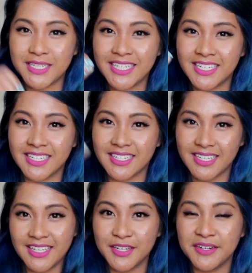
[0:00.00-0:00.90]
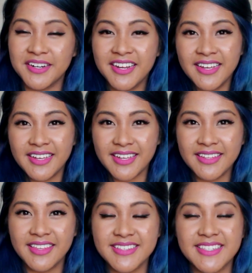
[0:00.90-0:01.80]
eat it here
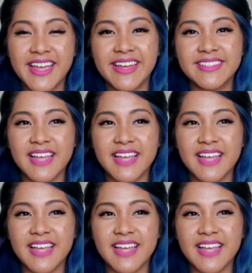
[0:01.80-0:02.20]
in the States,